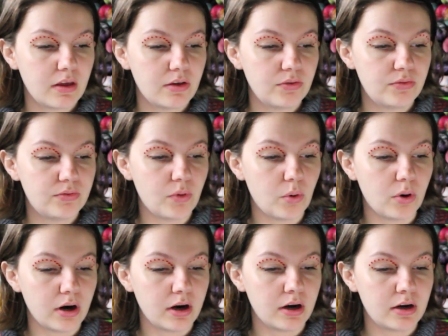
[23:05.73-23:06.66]

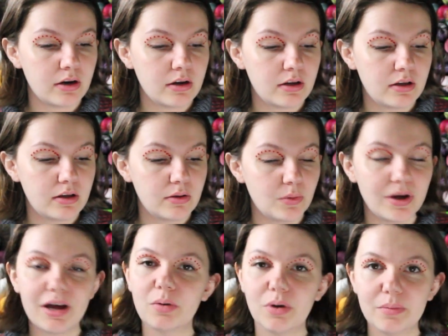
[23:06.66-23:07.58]
for
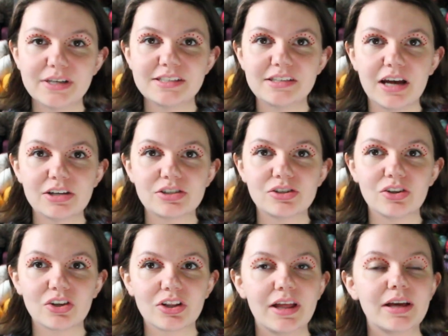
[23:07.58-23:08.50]
what I want my stash to
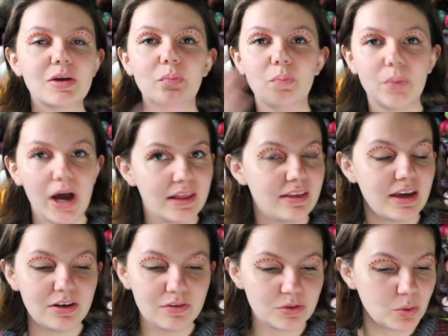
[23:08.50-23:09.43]
look like by the
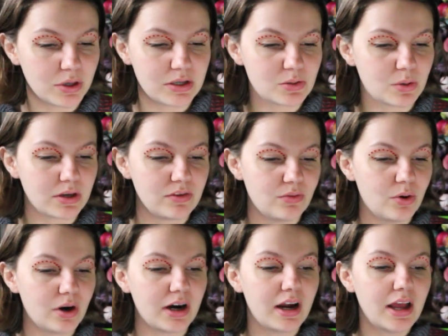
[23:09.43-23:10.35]
end of
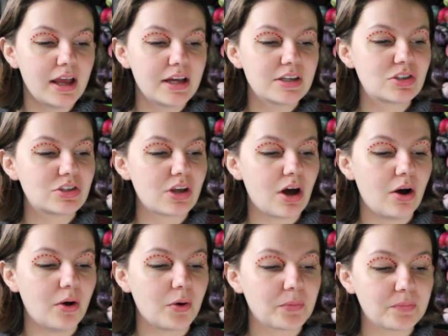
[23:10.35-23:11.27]
2024.
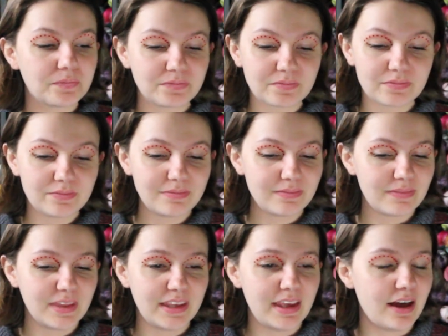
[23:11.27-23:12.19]
So
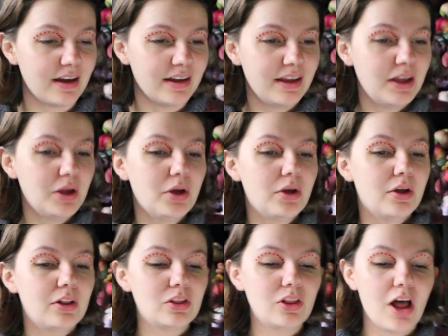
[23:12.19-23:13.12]
yeah,
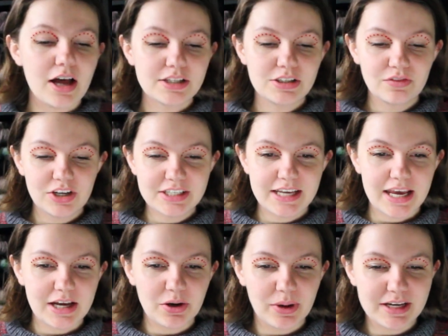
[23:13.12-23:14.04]
lots of good
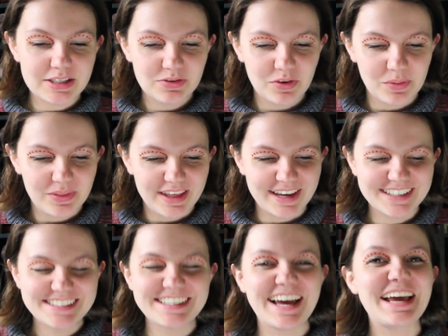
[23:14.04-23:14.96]
takeaways from
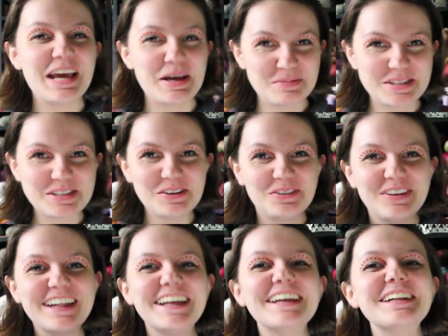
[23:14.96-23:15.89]
this. I am still
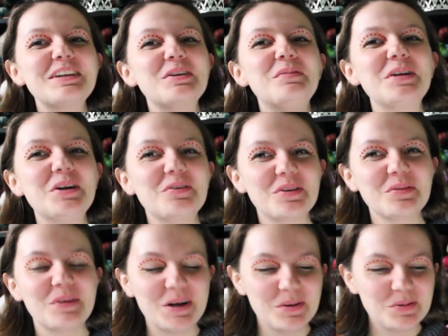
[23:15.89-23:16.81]
feeling a little bit
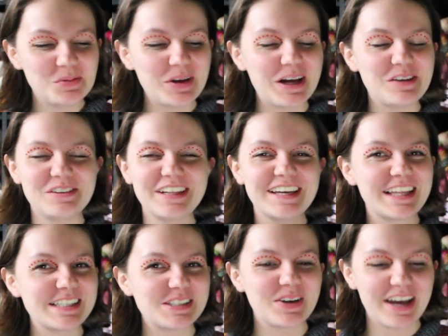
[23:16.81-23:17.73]
overwhelmed, but I feel like
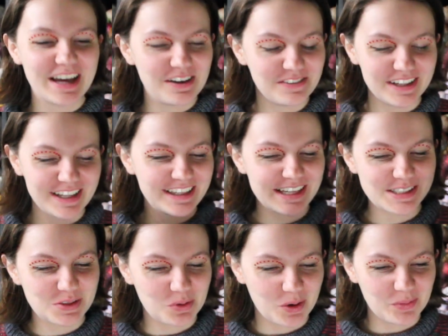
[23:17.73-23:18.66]
that's okay. I feel like
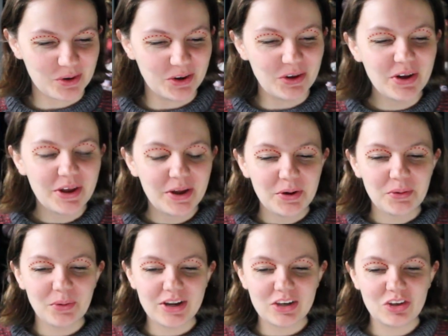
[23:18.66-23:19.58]
that's normal
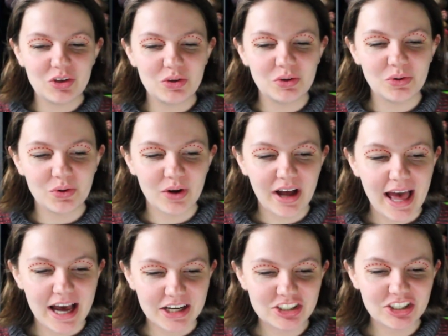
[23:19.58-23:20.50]
when you
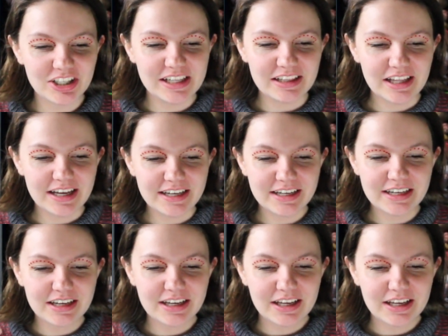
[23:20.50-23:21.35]
actually like